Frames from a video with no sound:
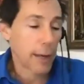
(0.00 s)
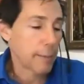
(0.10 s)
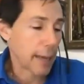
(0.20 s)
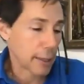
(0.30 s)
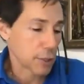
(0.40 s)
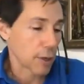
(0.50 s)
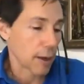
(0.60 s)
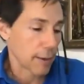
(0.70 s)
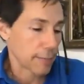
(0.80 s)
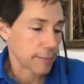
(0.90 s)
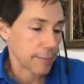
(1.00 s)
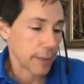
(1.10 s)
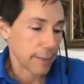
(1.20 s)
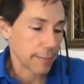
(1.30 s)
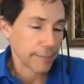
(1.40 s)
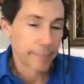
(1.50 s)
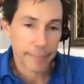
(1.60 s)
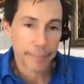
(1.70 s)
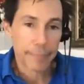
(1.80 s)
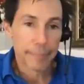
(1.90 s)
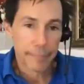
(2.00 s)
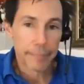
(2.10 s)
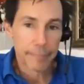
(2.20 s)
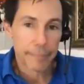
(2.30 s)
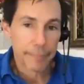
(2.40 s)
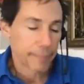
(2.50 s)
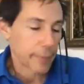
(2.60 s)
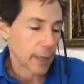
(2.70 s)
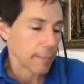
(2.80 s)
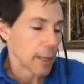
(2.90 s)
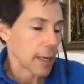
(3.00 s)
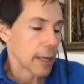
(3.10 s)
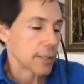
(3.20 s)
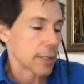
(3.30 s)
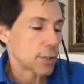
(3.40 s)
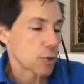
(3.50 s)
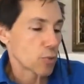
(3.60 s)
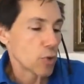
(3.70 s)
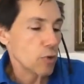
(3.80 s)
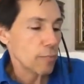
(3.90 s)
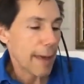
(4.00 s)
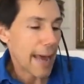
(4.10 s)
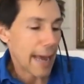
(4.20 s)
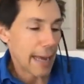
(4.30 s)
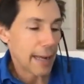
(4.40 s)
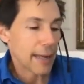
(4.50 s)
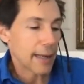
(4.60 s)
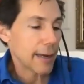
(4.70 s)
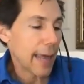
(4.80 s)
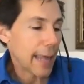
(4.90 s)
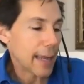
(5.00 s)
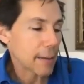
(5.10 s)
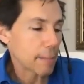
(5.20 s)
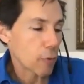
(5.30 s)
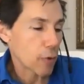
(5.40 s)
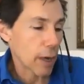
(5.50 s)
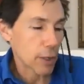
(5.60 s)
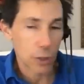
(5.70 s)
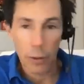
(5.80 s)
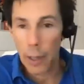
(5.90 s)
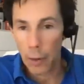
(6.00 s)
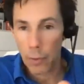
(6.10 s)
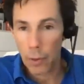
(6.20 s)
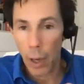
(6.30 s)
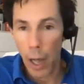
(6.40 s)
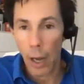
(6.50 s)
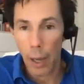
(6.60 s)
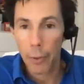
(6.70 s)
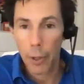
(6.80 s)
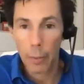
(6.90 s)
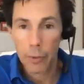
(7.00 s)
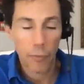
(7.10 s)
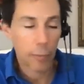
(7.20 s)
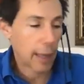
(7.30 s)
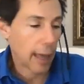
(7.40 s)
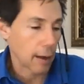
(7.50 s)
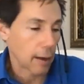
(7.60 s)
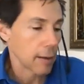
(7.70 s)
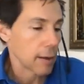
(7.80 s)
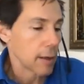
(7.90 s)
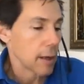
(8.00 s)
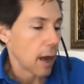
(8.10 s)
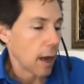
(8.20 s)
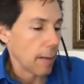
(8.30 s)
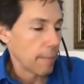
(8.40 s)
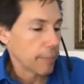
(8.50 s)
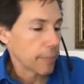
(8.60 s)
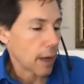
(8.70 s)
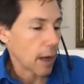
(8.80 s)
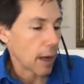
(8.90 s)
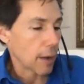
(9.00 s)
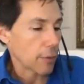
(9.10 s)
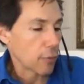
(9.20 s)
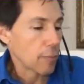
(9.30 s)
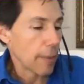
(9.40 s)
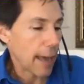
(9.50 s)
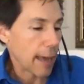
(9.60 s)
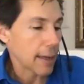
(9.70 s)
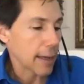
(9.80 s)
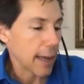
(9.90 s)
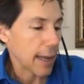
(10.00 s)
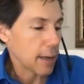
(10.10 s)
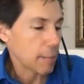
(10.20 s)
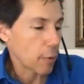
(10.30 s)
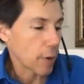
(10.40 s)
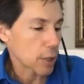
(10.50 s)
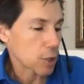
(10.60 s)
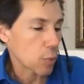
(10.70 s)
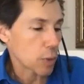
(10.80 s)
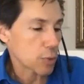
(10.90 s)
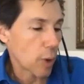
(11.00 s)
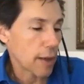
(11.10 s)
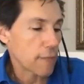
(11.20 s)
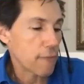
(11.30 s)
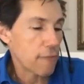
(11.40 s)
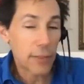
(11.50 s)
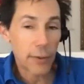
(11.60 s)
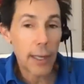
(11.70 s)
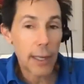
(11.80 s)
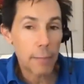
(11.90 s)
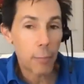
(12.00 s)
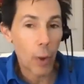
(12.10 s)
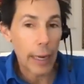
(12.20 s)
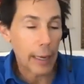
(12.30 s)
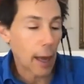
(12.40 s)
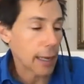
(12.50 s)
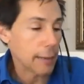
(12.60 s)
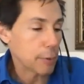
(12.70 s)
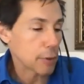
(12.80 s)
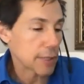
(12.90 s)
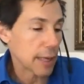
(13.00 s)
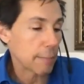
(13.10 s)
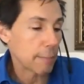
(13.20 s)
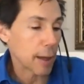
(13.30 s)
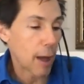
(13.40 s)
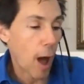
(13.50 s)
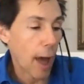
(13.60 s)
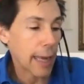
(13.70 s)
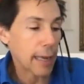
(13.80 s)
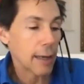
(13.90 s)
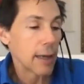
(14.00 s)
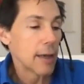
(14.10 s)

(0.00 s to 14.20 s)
and, demand shock. Yeah. Supply shocks. Yeah. Yeah, it says through May, Canadian production, now a lot of lumber comes from Canada. Um, uh, through May, Canadian production was running 15.9% behind